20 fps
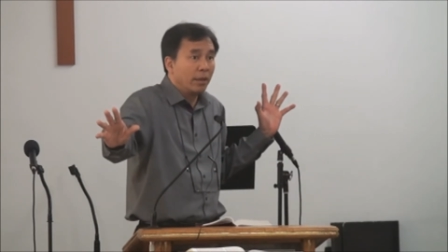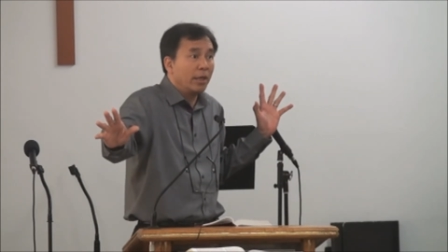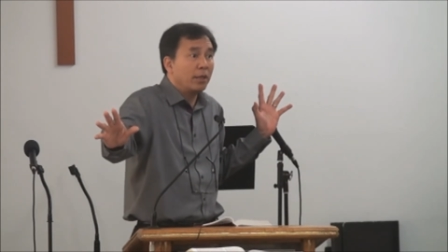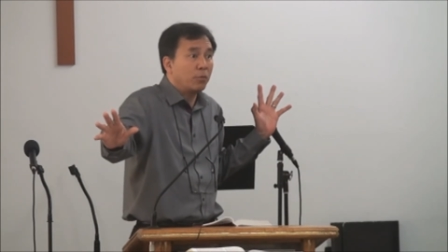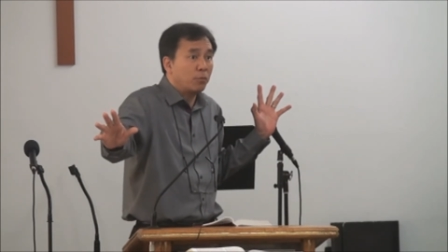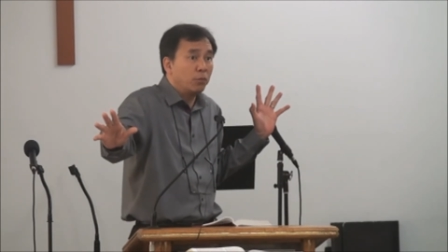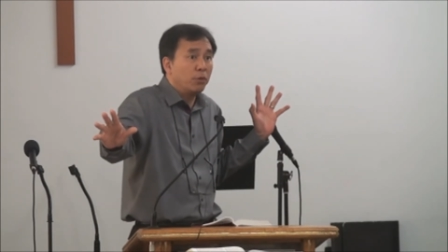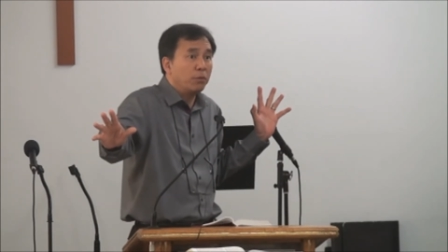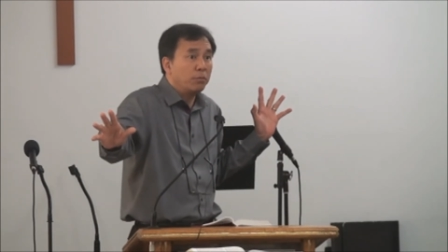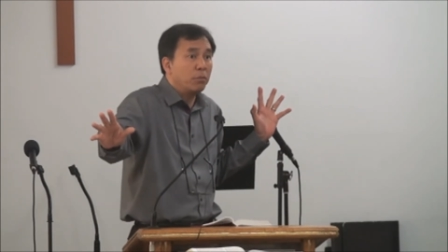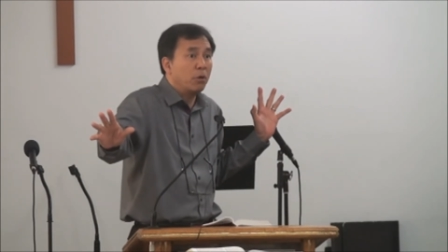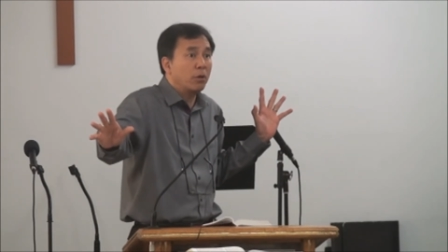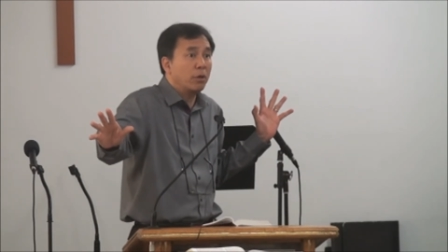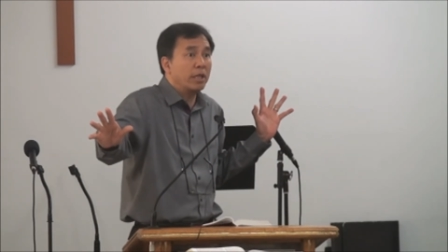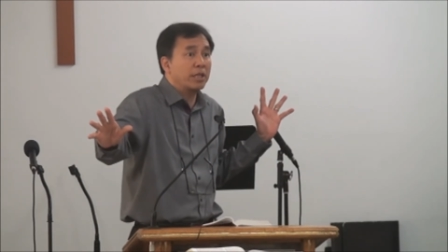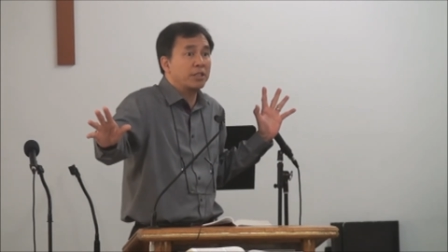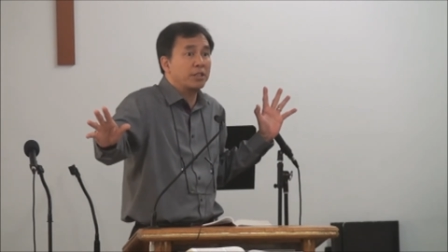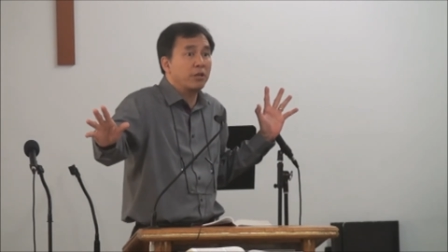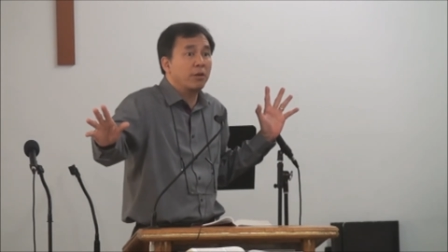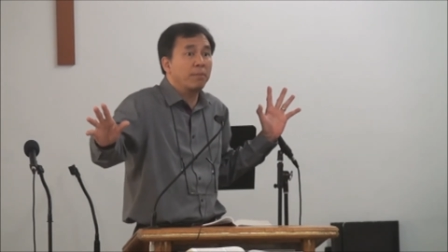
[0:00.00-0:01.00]
it would more
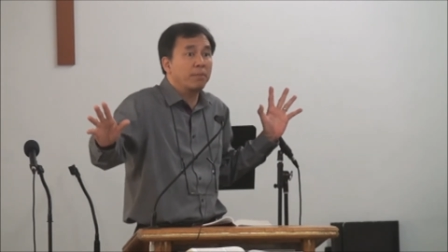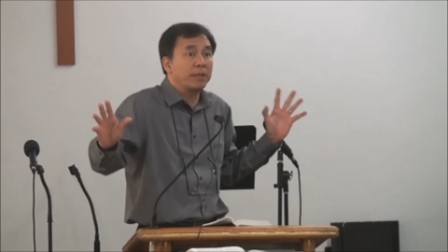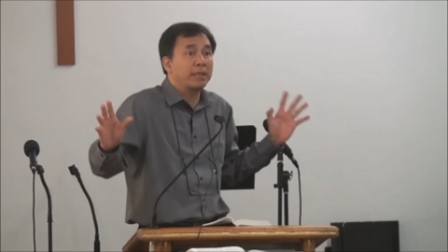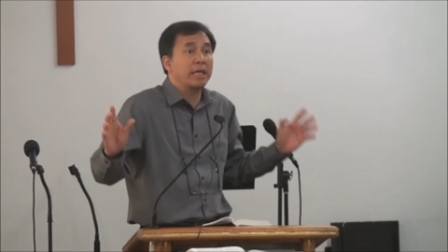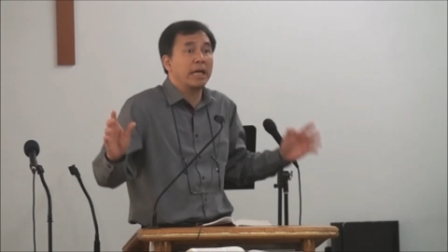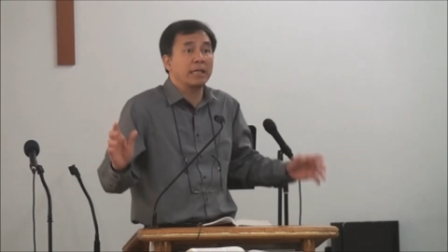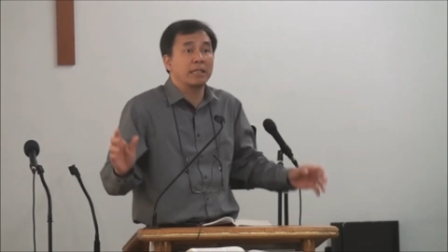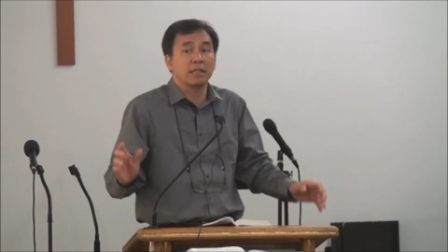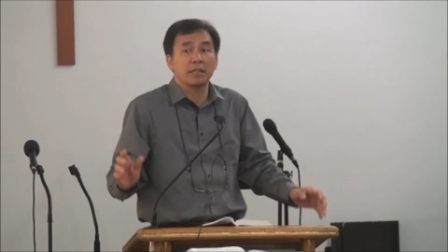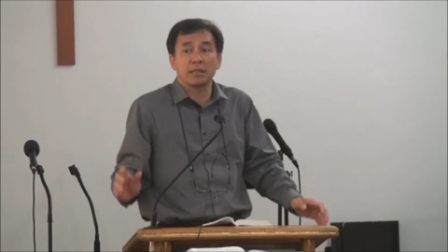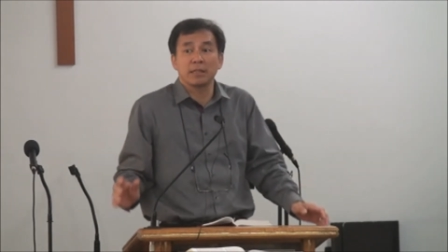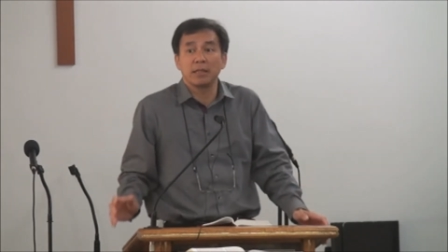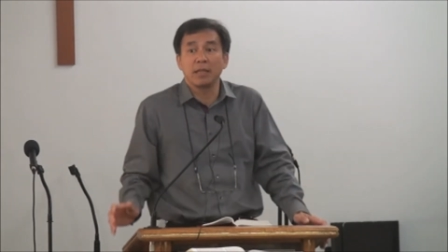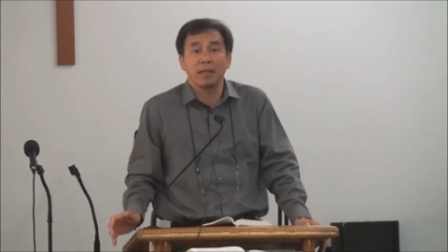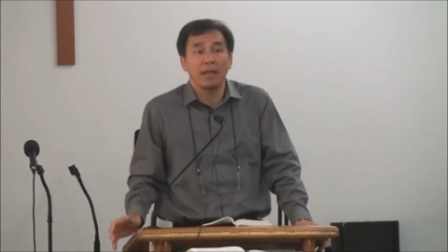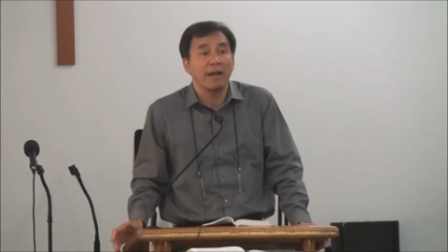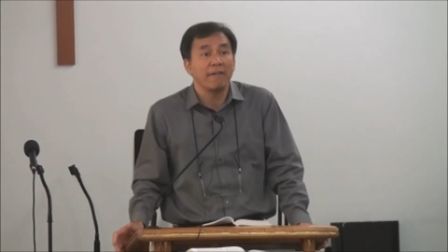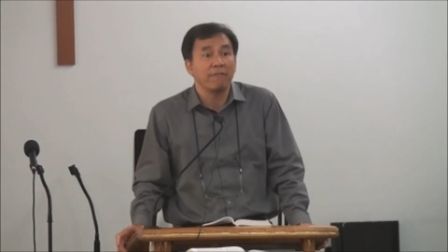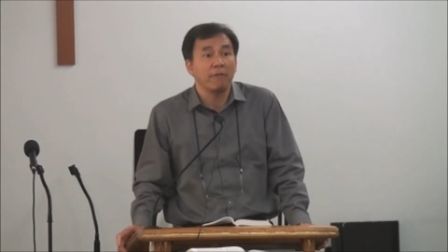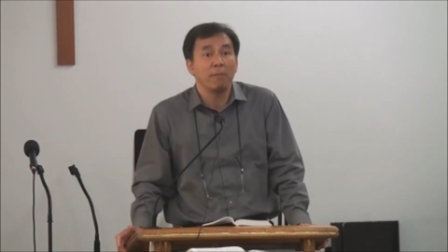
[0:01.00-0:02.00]
or less jeopardize
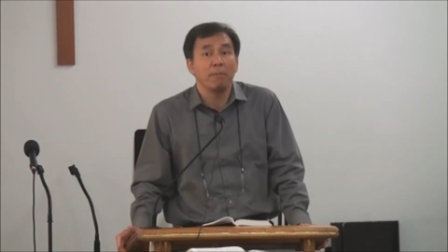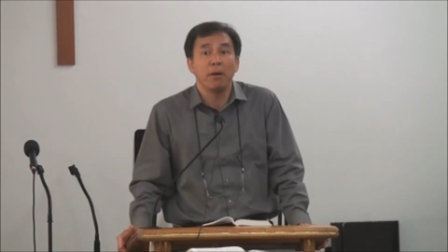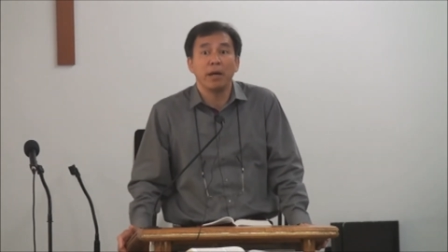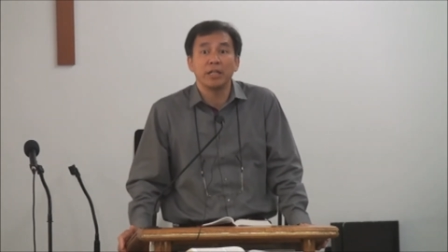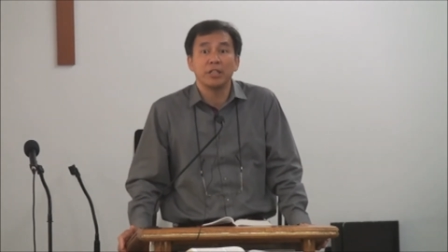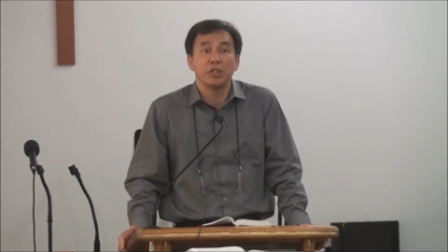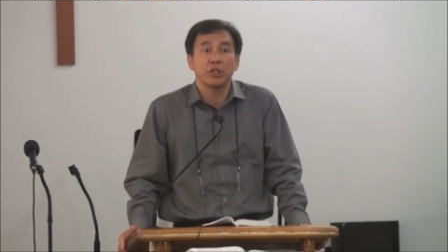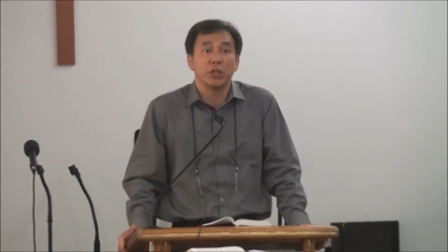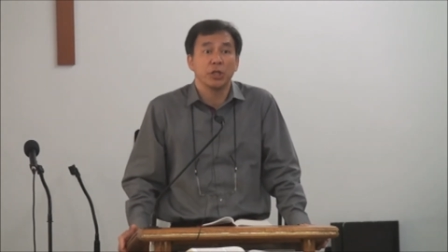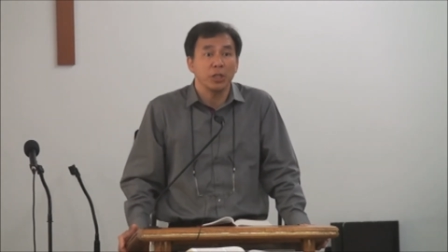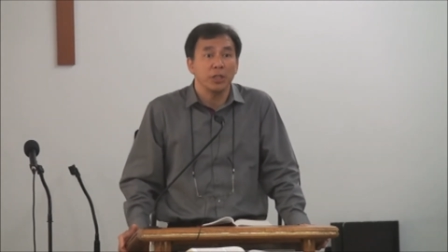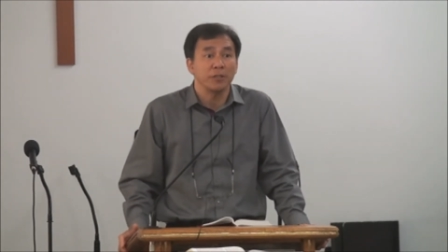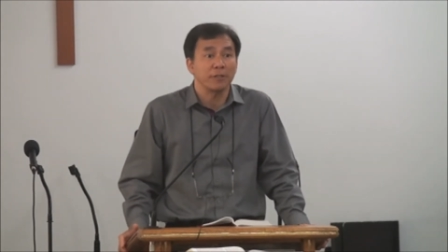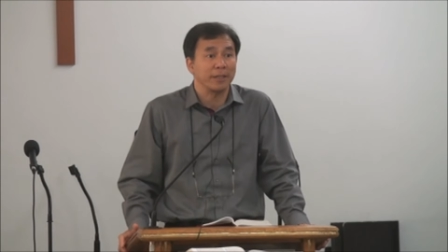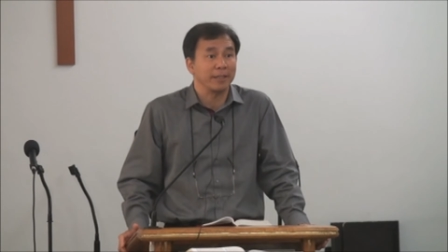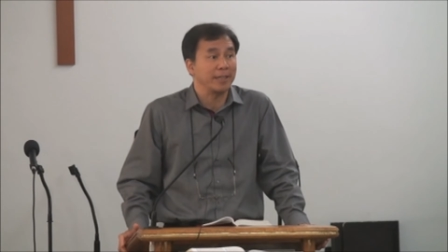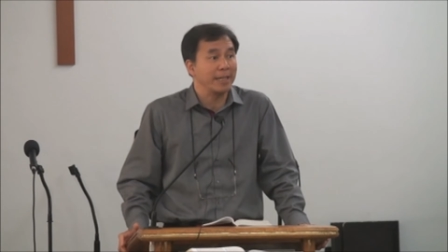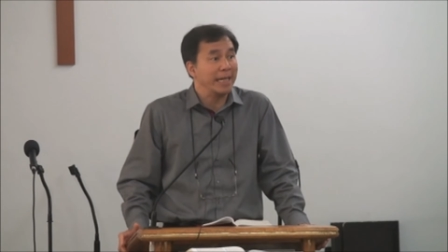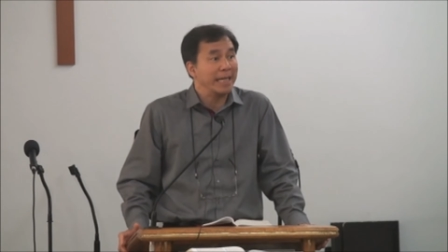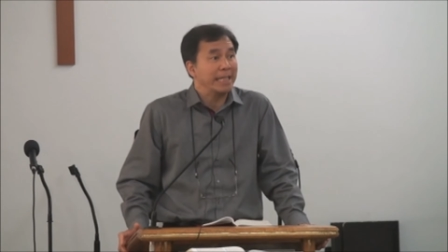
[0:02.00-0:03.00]
the life of my
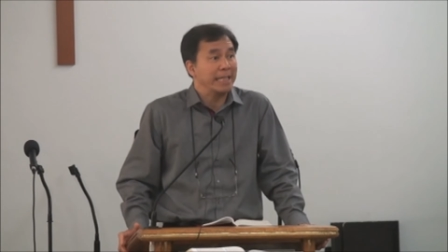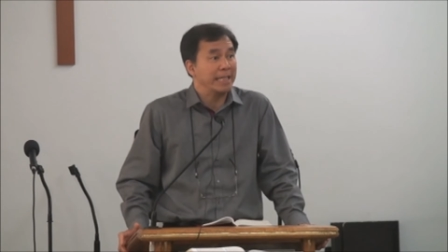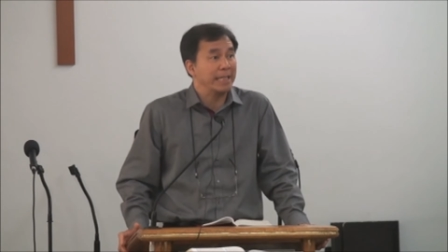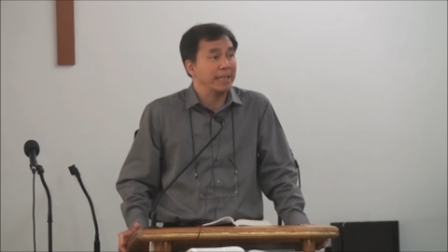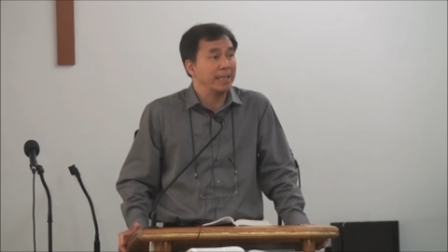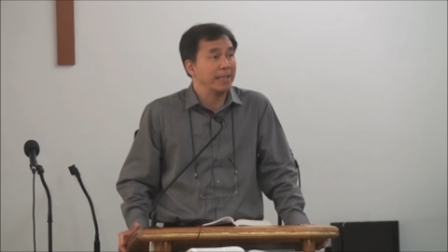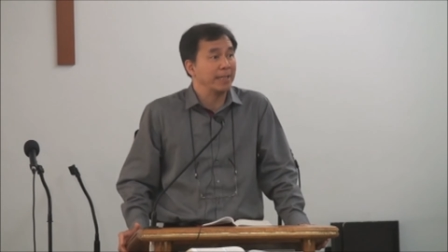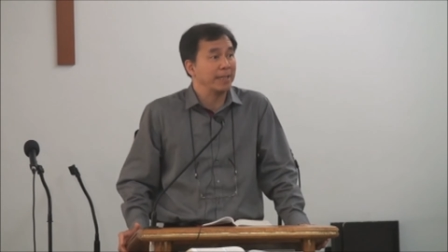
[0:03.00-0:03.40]
children, right?